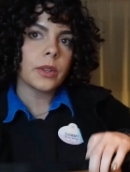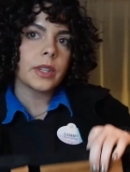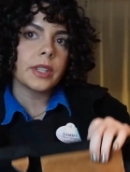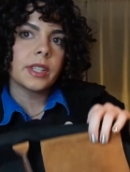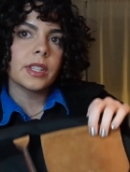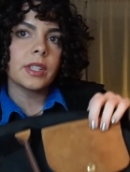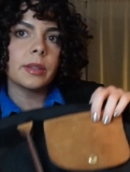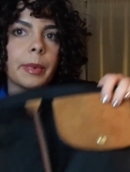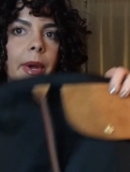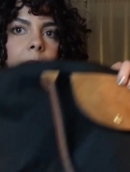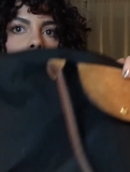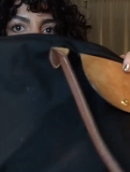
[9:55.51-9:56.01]
this
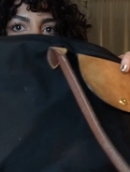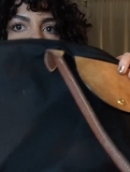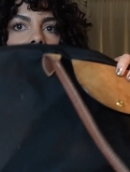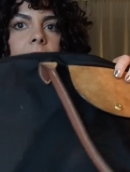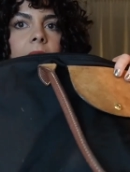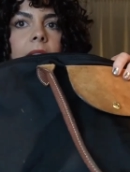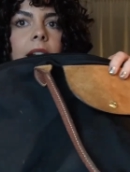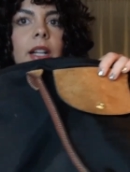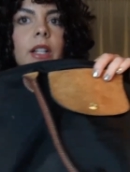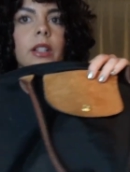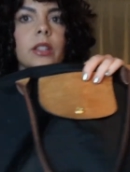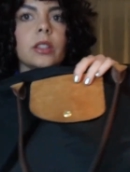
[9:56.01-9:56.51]
is my
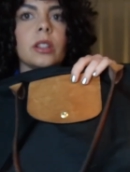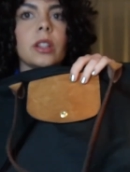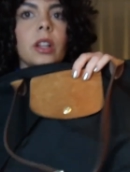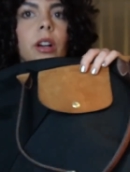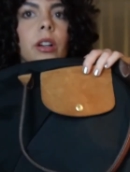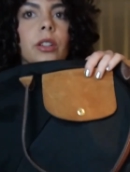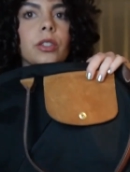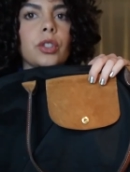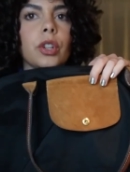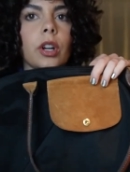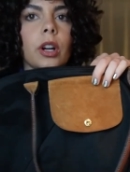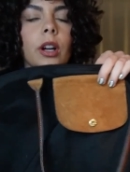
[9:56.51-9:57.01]
black
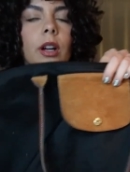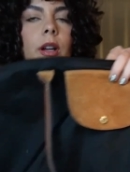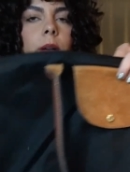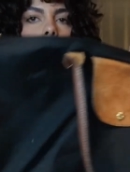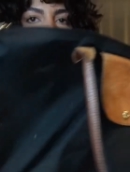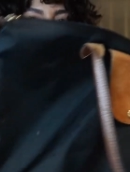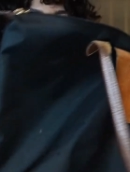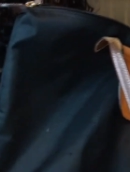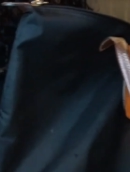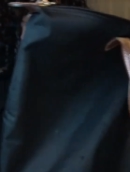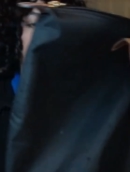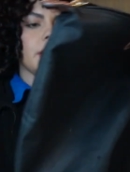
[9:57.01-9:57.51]
Longchamp.
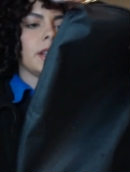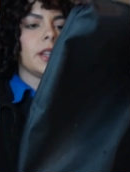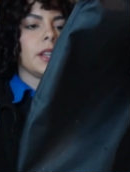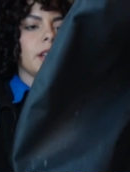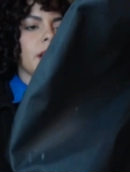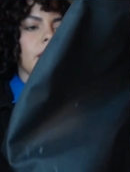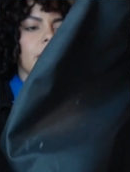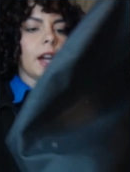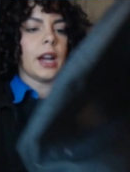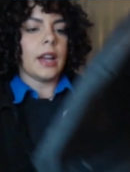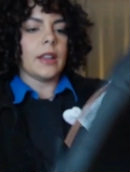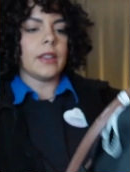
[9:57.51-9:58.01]

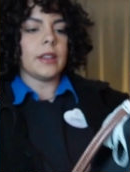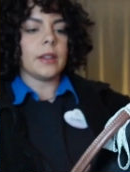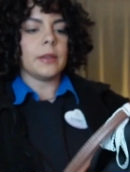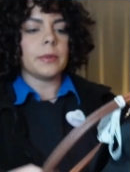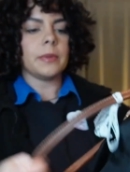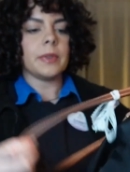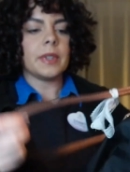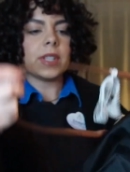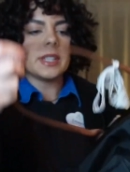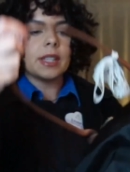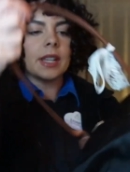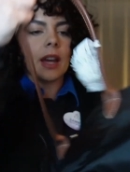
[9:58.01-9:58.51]
I think
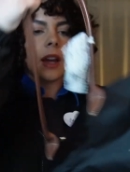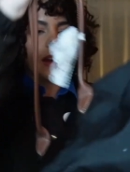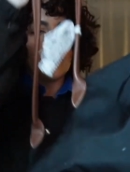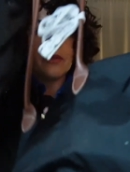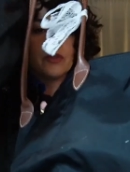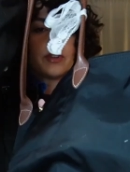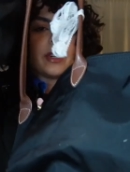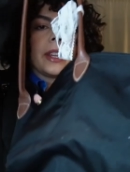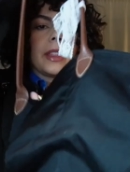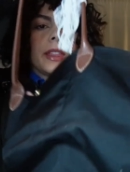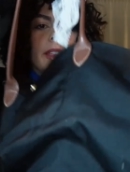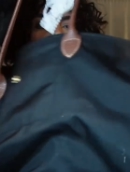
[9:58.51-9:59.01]
fits
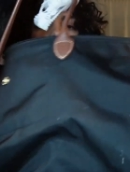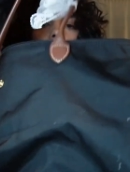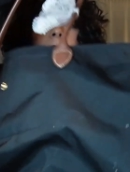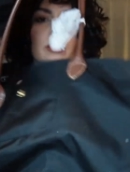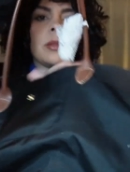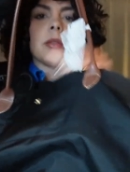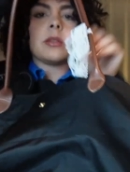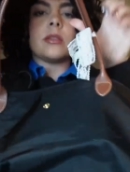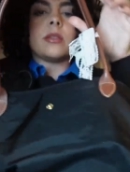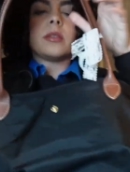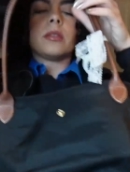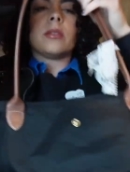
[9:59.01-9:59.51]

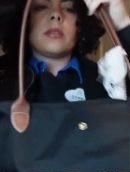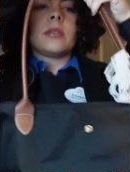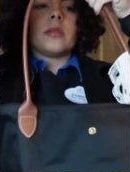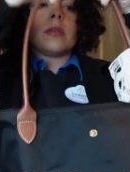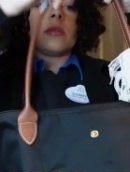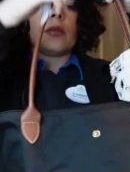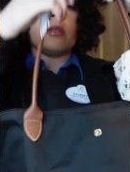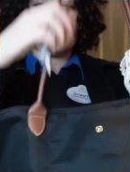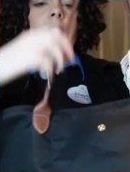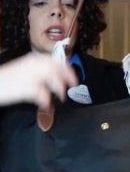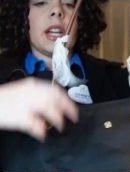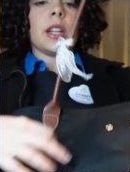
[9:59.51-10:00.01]
everything.
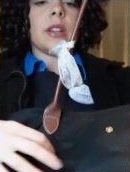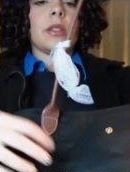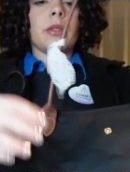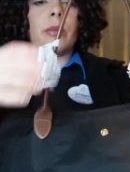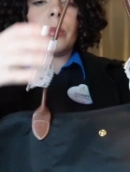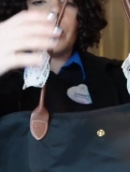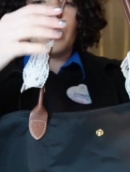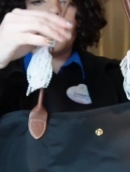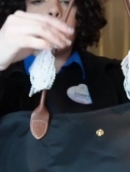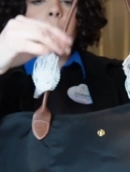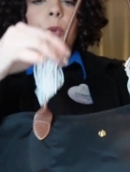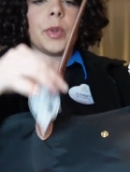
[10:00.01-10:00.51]
I don't
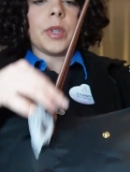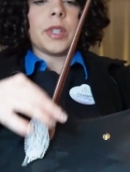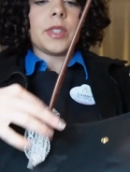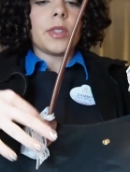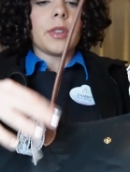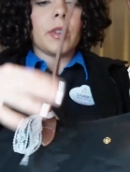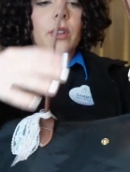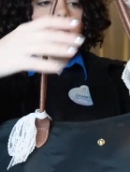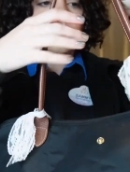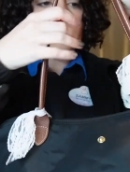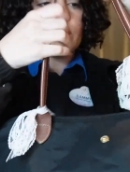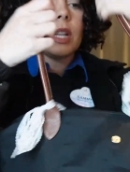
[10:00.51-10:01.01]
remember what it's
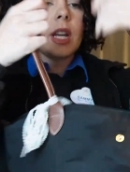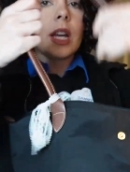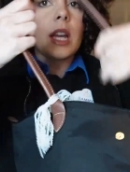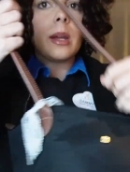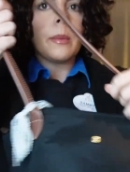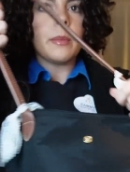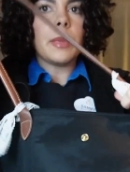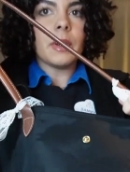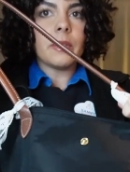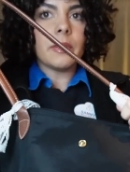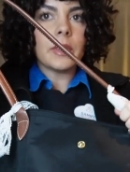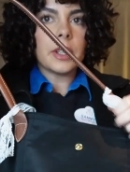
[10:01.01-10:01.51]
called.
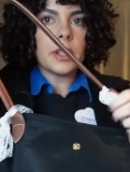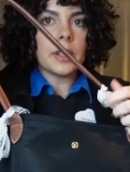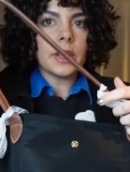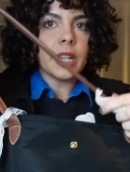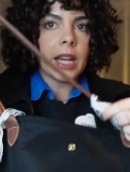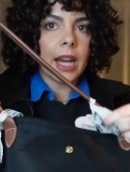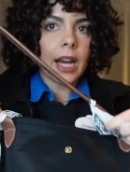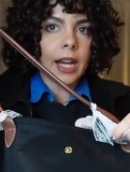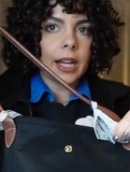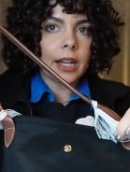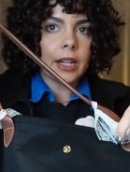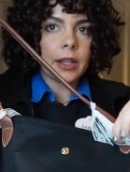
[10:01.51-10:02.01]
I've literally
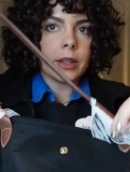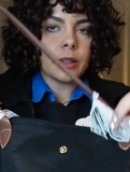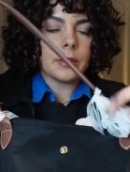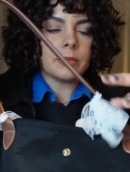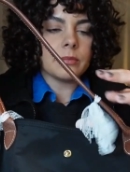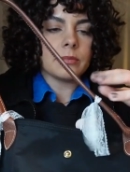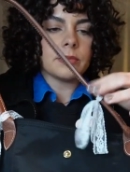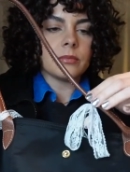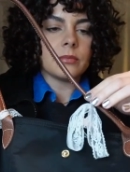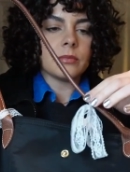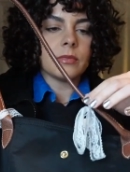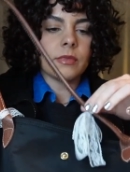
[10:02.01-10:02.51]
had it
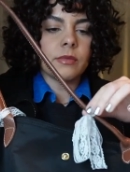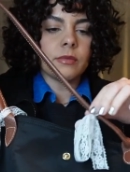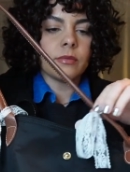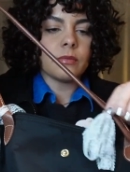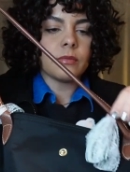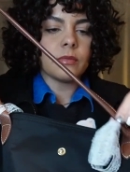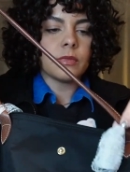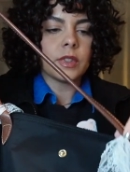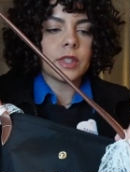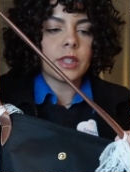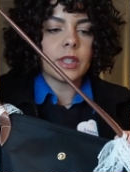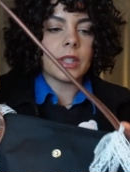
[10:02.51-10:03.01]

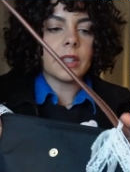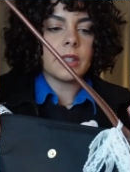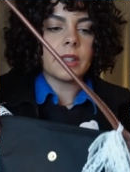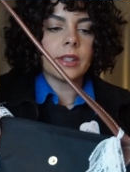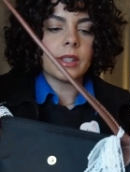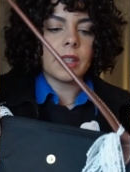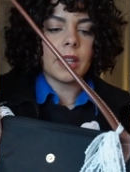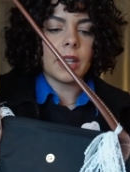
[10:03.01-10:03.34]
since